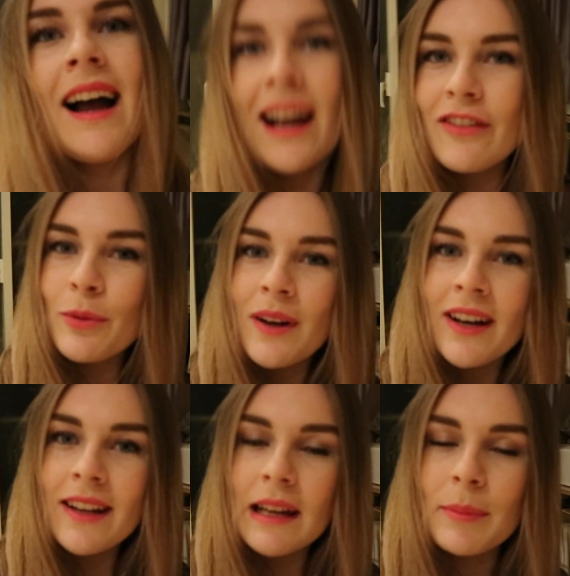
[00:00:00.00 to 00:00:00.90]
Hi
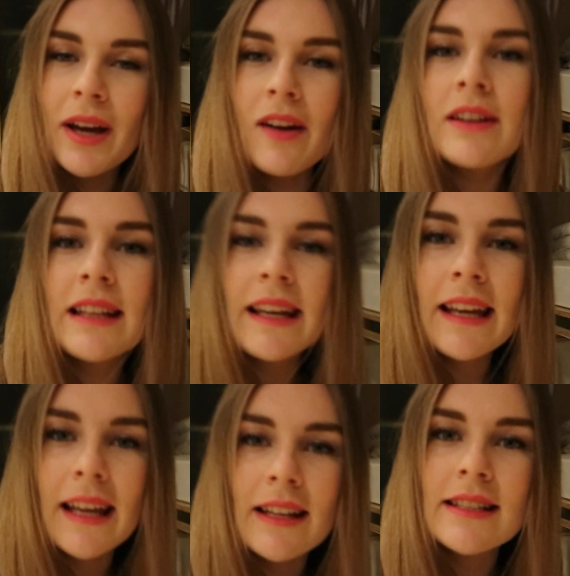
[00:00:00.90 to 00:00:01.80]
everyone, I'm currently
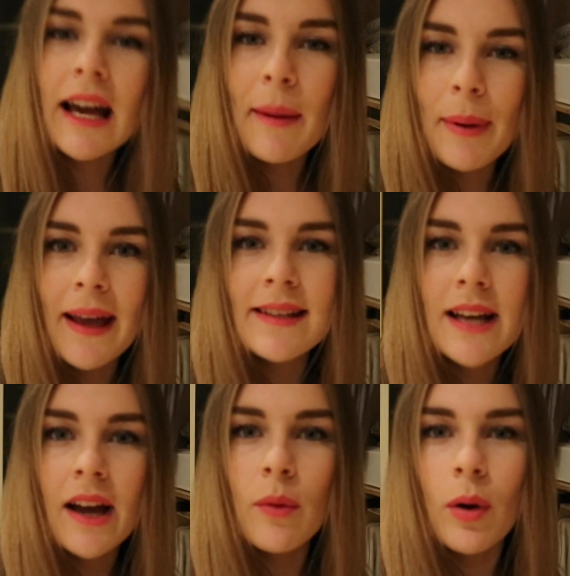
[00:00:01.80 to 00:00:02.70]
in Taipei,
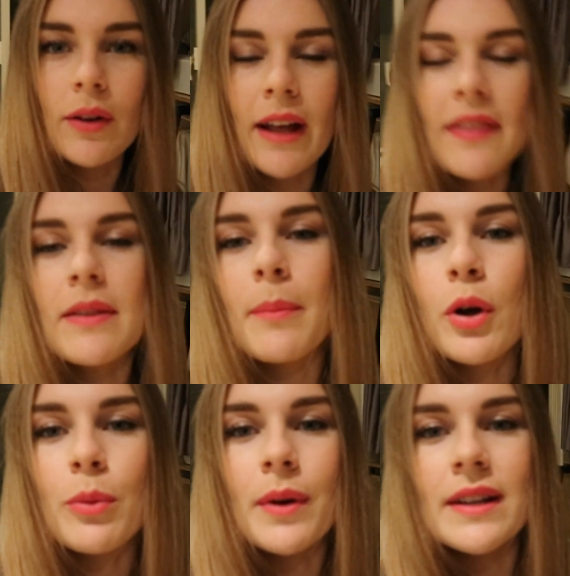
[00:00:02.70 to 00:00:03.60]
Taiwan at the
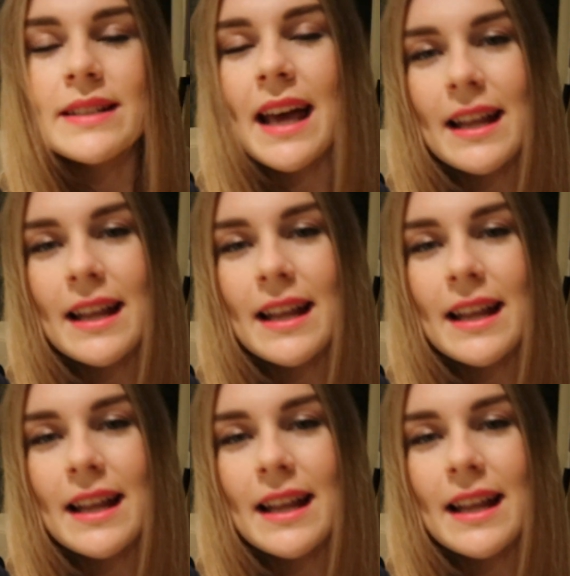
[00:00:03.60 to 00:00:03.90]
moment,